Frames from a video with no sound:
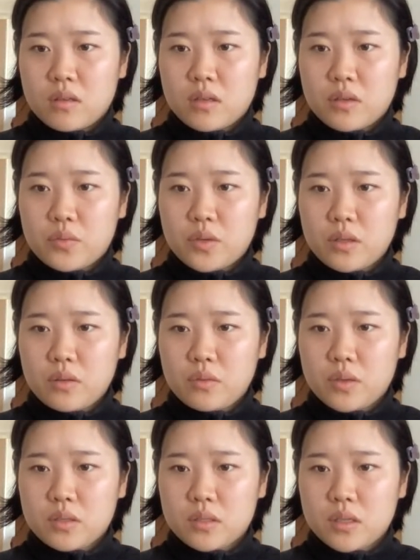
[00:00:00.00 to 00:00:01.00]
I really
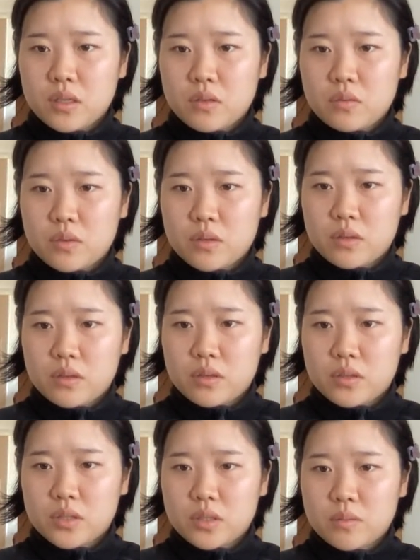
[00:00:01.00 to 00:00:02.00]
resonated with
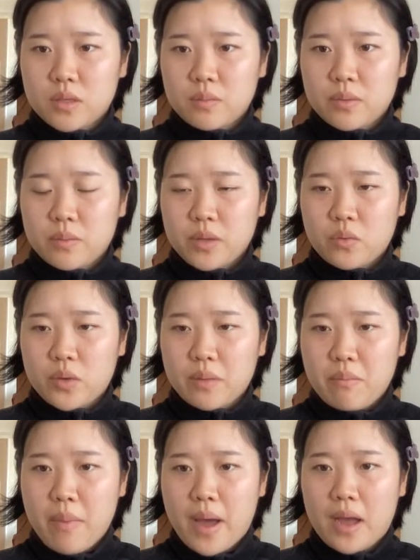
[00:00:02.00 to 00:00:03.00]
her. She might be my way
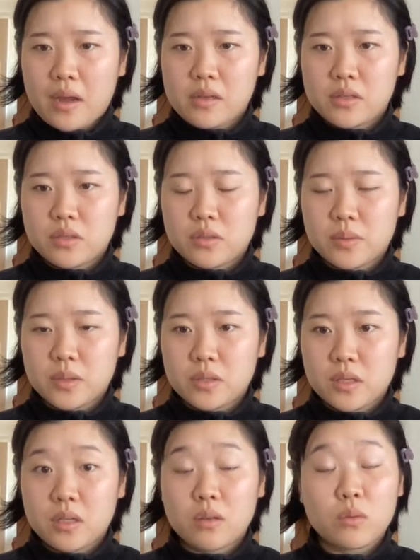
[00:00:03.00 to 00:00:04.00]
back to
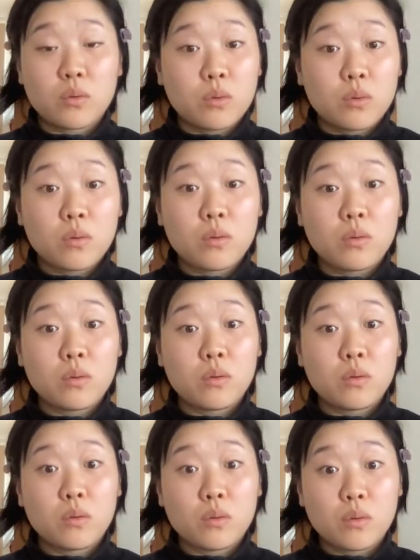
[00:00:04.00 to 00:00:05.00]
spirituality.
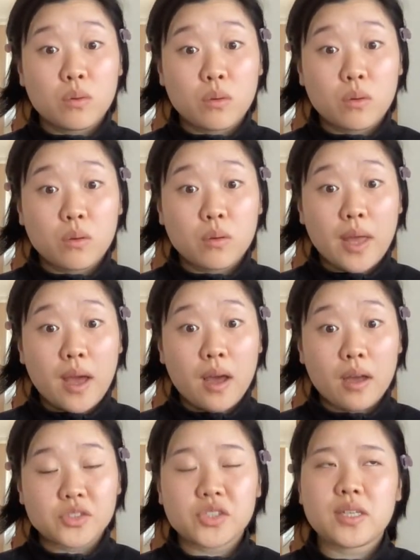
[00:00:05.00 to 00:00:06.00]
Ooh.
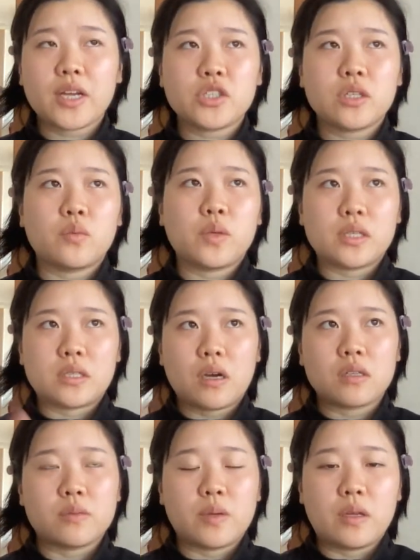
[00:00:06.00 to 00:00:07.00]
Yeah, she's actually the one that
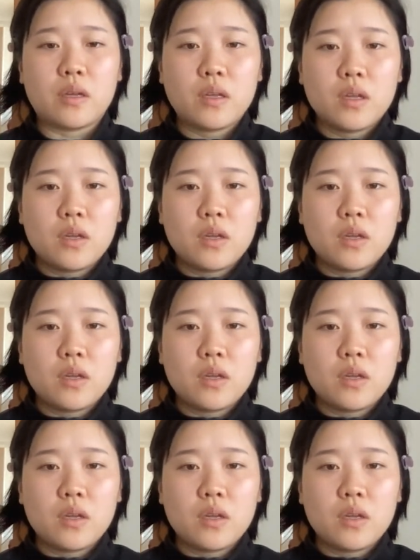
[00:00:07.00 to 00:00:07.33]
talked to me,